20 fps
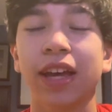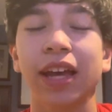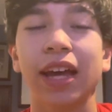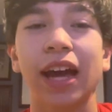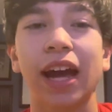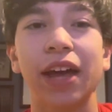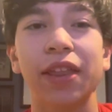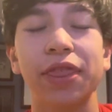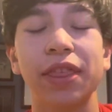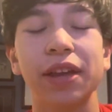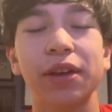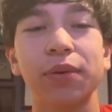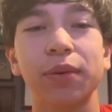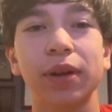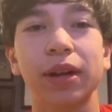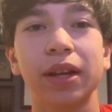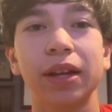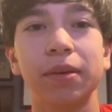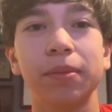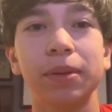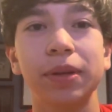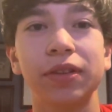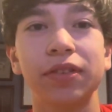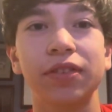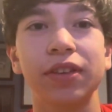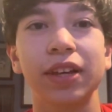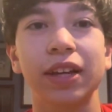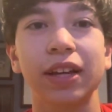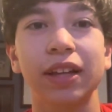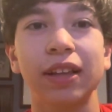I think we're going to be
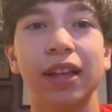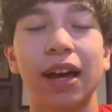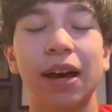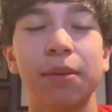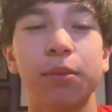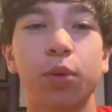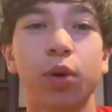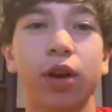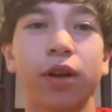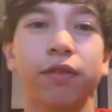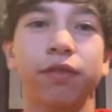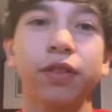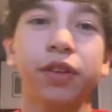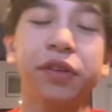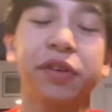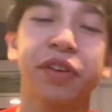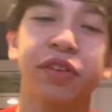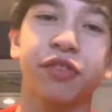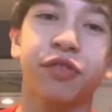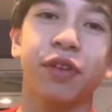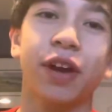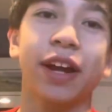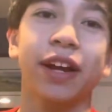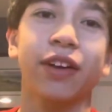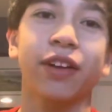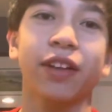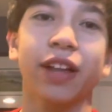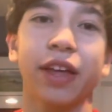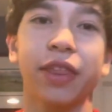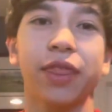seeing a lot more of Lucas
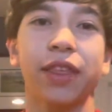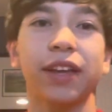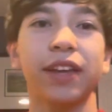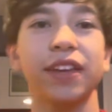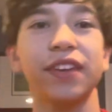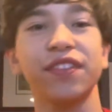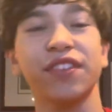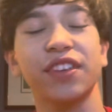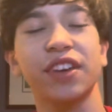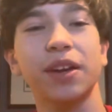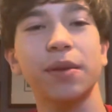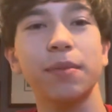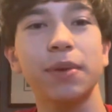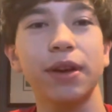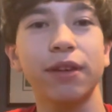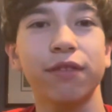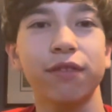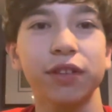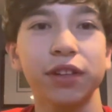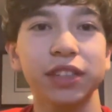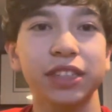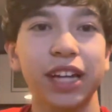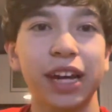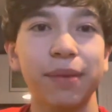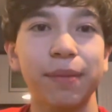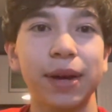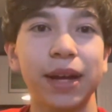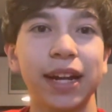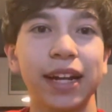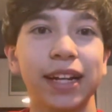Reichel. I think he's going to be a
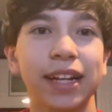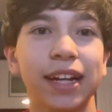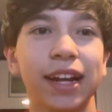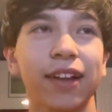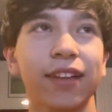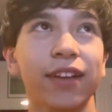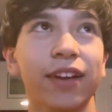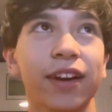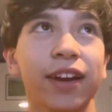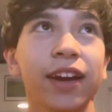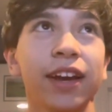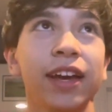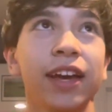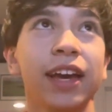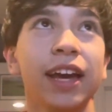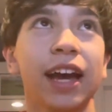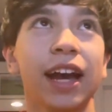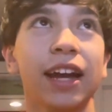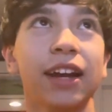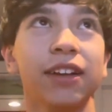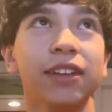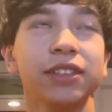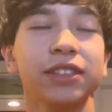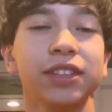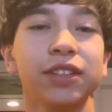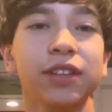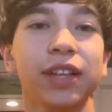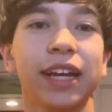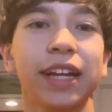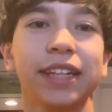full-time NHLer. I'd
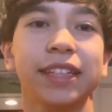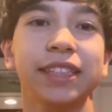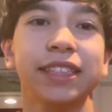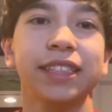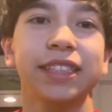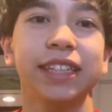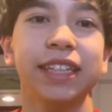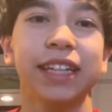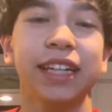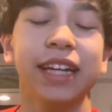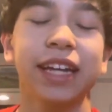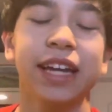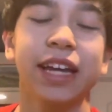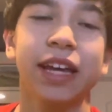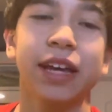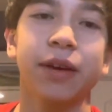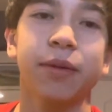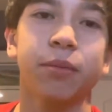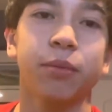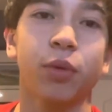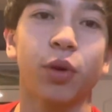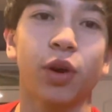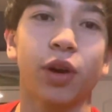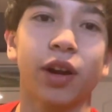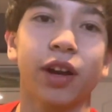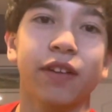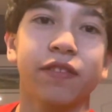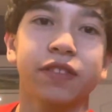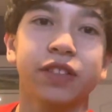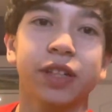also like to see
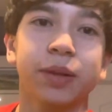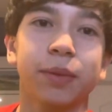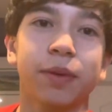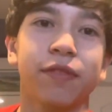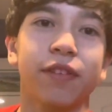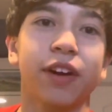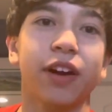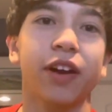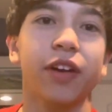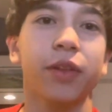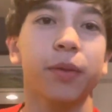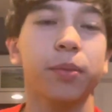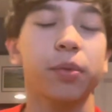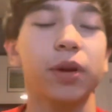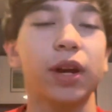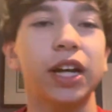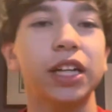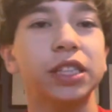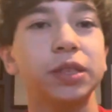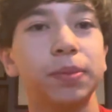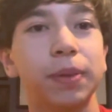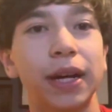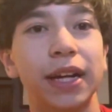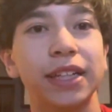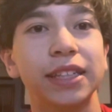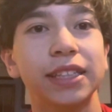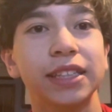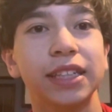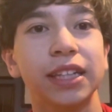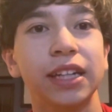more of some of our other
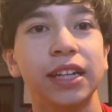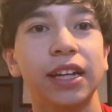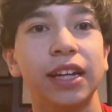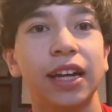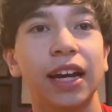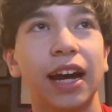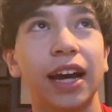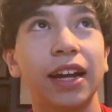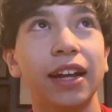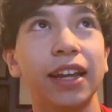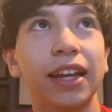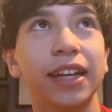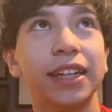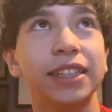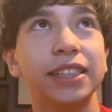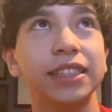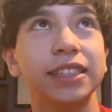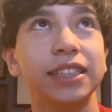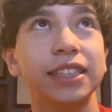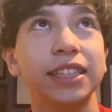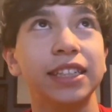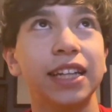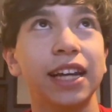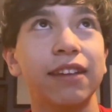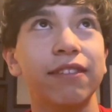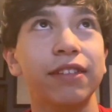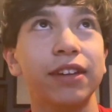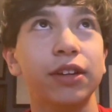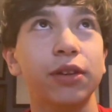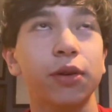prospects. I'd like to see
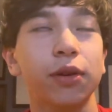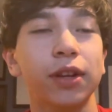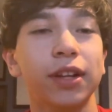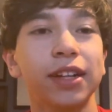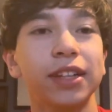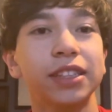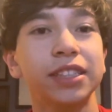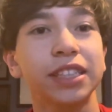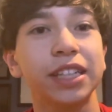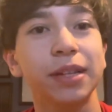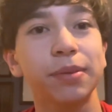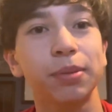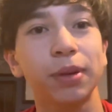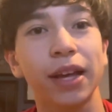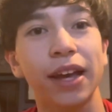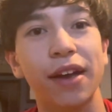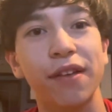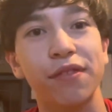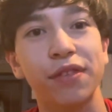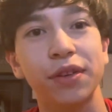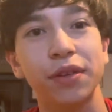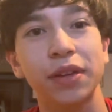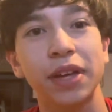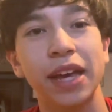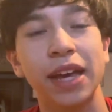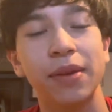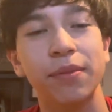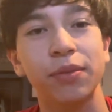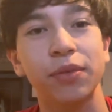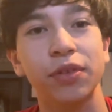Kevin Korchinski play a few
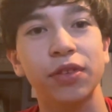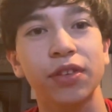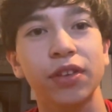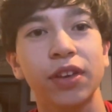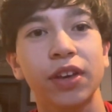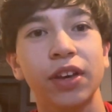games.